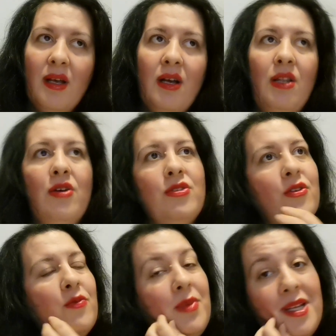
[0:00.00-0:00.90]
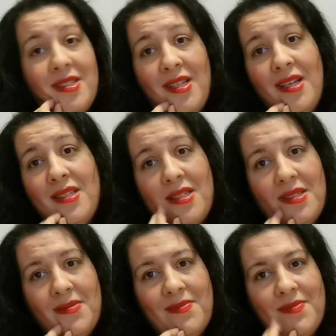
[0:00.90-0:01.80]
a lot of blessings
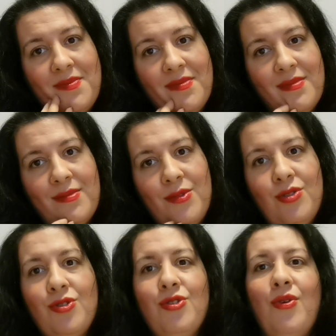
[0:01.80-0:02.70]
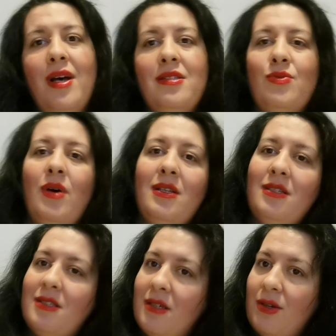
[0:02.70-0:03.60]
to show us what
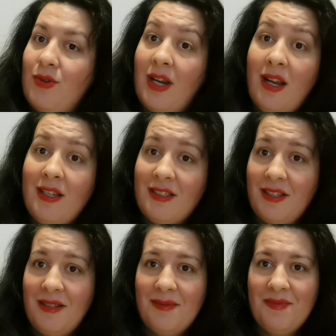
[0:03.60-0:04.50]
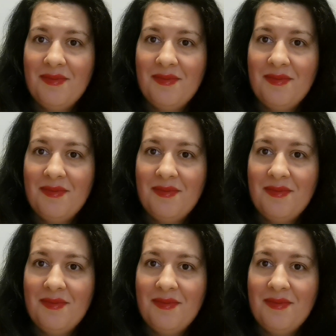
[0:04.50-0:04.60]
is the reality.